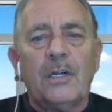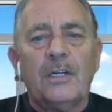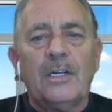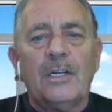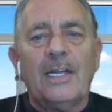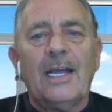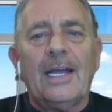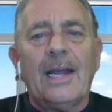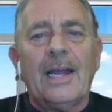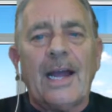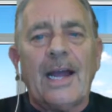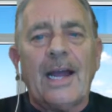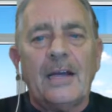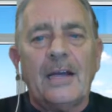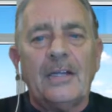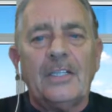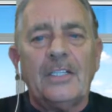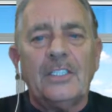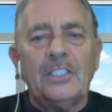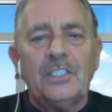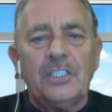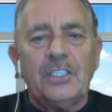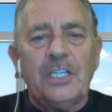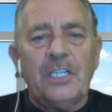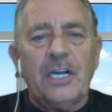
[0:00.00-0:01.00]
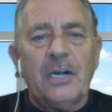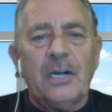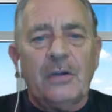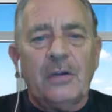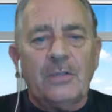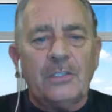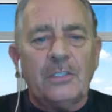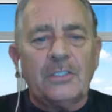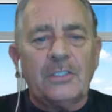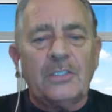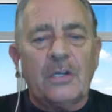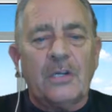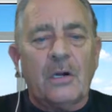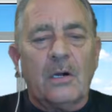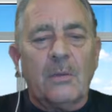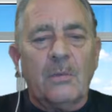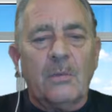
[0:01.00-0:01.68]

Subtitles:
to get out of the chair and start